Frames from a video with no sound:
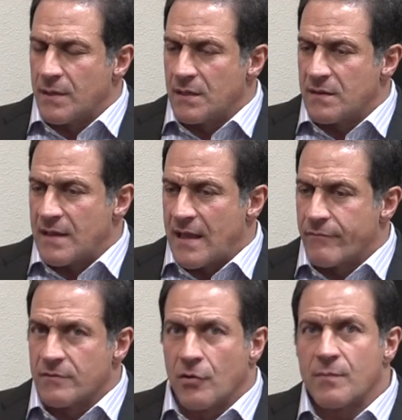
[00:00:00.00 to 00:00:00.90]
in and they have
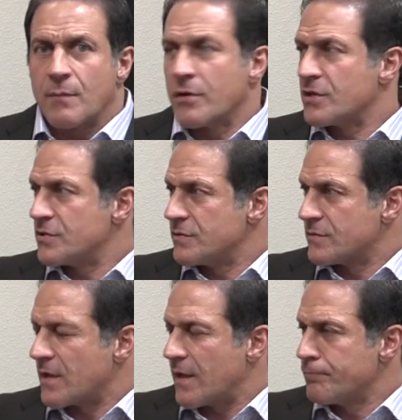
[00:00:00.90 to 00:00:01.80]
little memory issues,
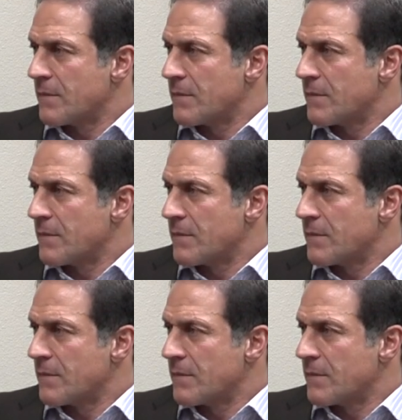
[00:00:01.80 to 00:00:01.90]
okay?